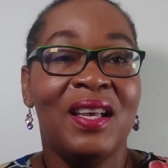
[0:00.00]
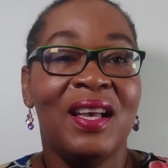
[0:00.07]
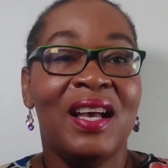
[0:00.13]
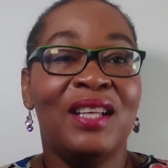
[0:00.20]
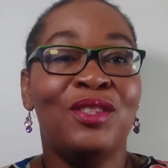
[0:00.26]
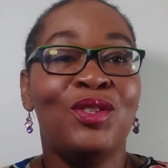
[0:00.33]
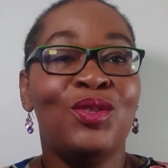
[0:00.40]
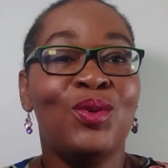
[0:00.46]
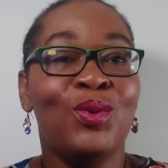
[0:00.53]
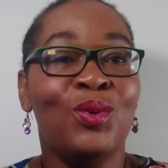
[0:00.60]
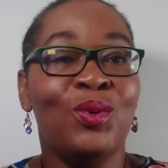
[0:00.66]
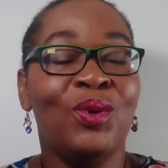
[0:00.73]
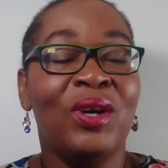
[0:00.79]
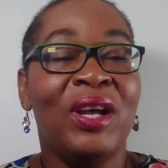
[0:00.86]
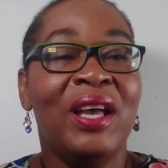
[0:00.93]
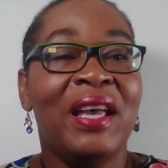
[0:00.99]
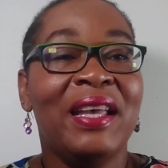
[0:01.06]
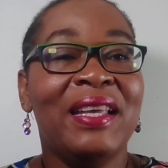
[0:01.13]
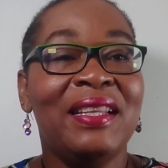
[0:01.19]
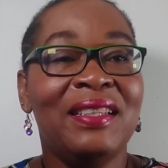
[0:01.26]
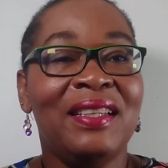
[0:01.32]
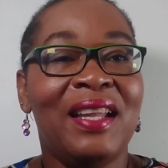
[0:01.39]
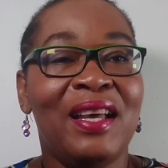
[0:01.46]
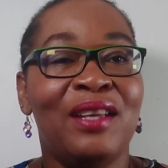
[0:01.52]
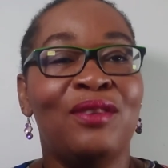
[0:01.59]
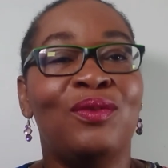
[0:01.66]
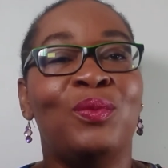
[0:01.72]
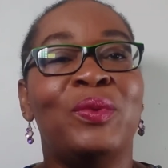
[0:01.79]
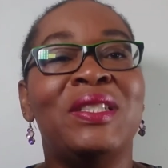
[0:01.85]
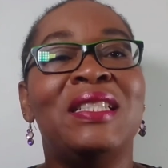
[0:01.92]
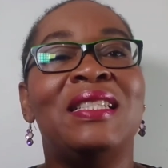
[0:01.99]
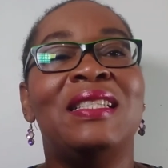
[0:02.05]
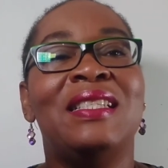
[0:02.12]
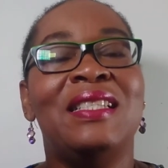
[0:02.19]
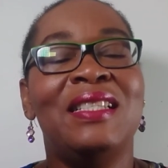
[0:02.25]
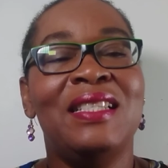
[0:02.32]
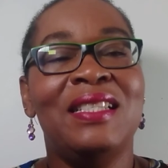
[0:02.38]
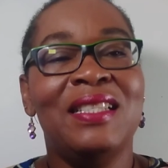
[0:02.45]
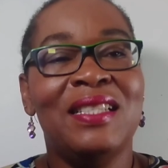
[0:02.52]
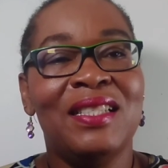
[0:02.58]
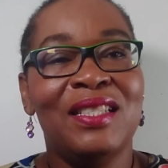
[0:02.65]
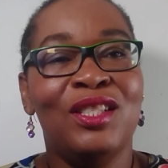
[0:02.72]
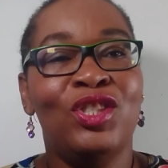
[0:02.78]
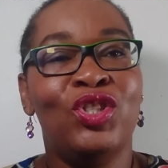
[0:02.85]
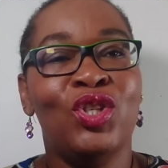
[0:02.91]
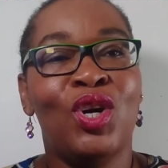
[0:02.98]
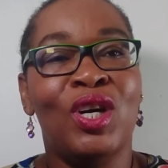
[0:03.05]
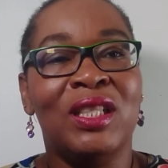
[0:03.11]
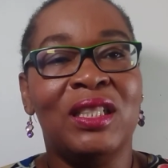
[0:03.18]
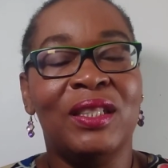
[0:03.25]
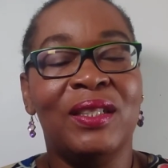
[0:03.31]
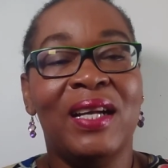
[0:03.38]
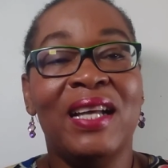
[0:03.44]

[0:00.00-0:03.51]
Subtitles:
And so in life, we need each other.